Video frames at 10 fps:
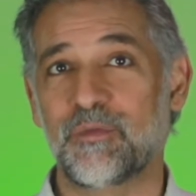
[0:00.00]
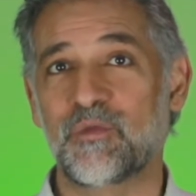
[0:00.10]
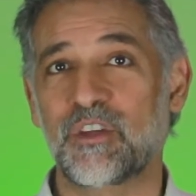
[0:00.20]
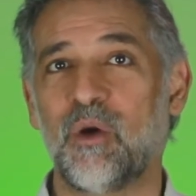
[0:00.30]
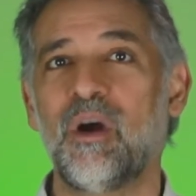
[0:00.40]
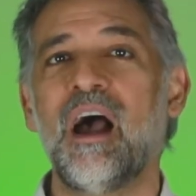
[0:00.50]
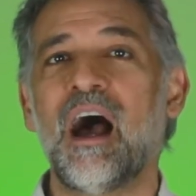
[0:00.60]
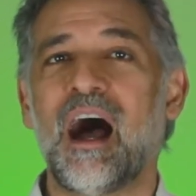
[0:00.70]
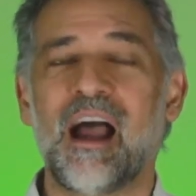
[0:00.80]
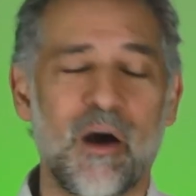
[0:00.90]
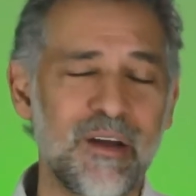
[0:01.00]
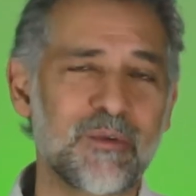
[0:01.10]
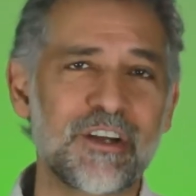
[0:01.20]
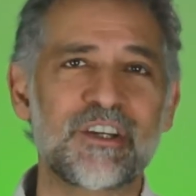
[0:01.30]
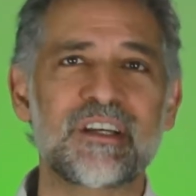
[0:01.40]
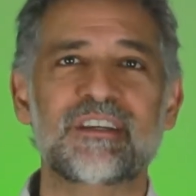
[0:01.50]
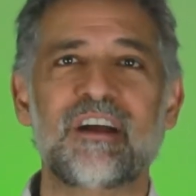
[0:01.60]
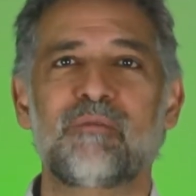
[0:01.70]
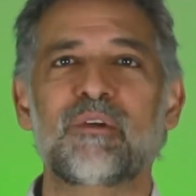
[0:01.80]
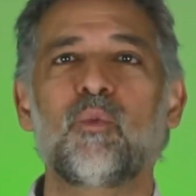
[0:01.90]
So I always want you to
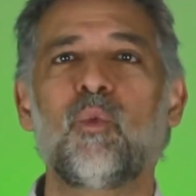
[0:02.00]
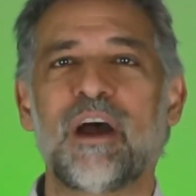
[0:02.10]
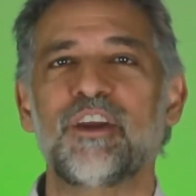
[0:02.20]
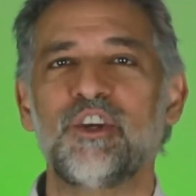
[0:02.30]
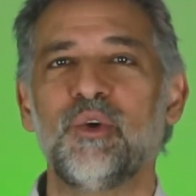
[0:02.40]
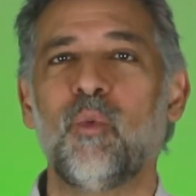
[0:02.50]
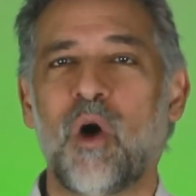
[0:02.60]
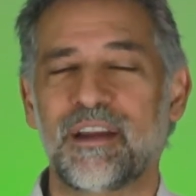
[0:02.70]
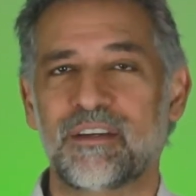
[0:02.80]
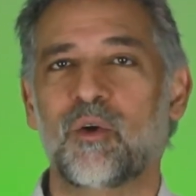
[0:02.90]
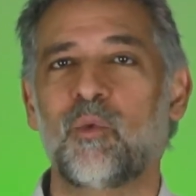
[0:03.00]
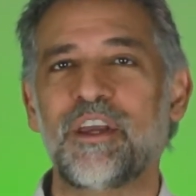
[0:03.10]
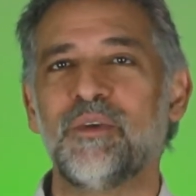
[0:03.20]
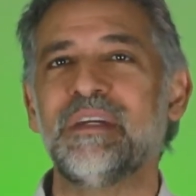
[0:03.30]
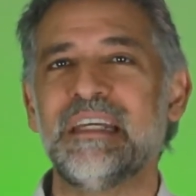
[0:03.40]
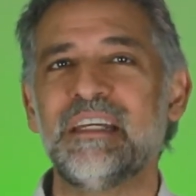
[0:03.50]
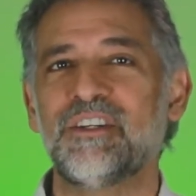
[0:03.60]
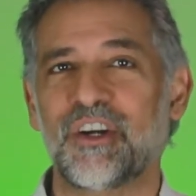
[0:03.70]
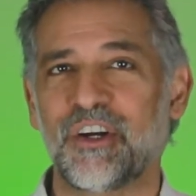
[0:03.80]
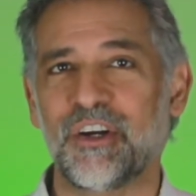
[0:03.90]
start with what you want or what you need
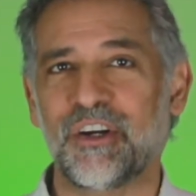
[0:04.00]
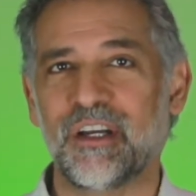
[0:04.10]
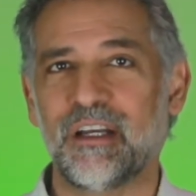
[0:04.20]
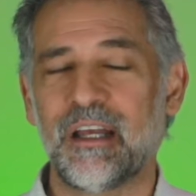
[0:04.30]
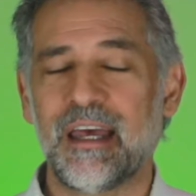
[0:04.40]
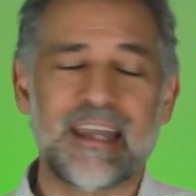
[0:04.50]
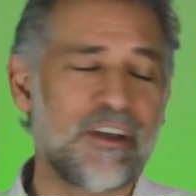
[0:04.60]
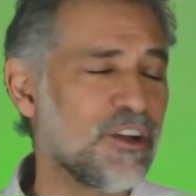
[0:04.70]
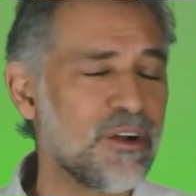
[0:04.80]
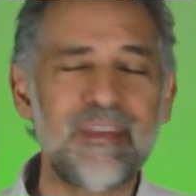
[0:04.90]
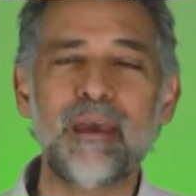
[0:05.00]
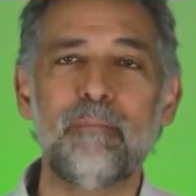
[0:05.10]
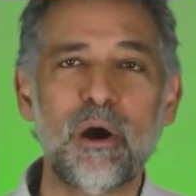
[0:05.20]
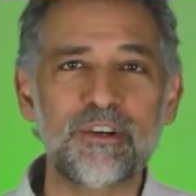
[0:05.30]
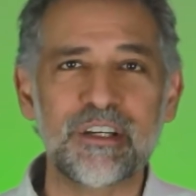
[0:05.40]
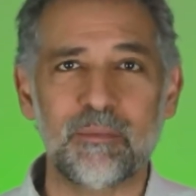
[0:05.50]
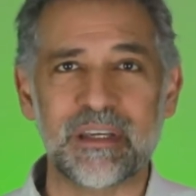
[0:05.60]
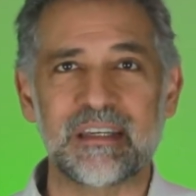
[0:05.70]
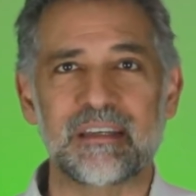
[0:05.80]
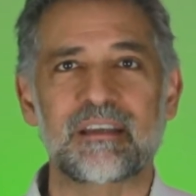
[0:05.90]
to earn. Now, you're in the emotion
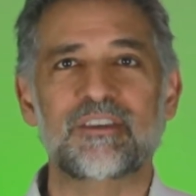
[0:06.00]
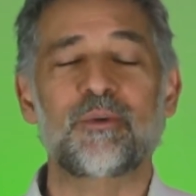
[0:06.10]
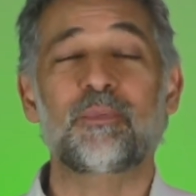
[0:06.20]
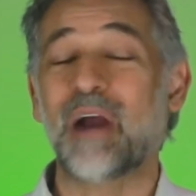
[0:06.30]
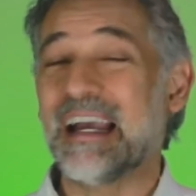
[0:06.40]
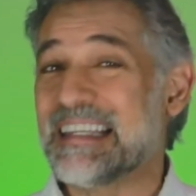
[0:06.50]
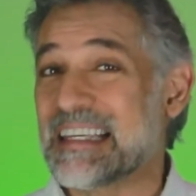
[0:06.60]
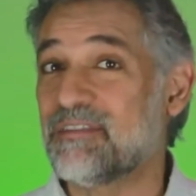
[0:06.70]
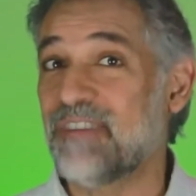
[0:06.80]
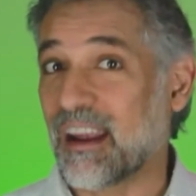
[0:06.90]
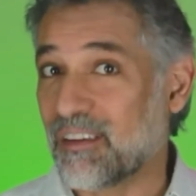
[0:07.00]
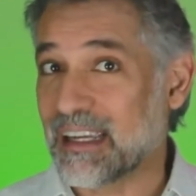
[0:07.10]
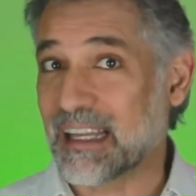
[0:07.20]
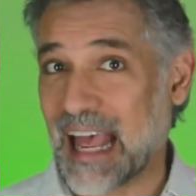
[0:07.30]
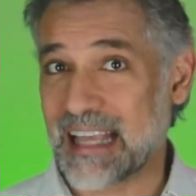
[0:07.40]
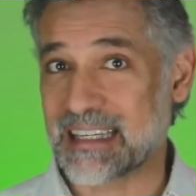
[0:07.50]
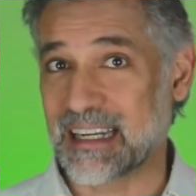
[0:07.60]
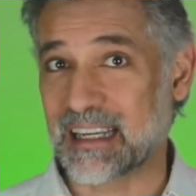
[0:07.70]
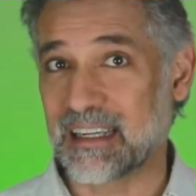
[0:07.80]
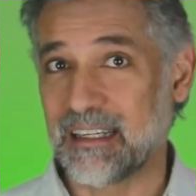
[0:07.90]
business, so price is very
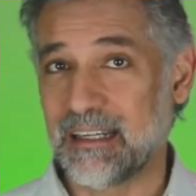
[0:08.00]
elastic.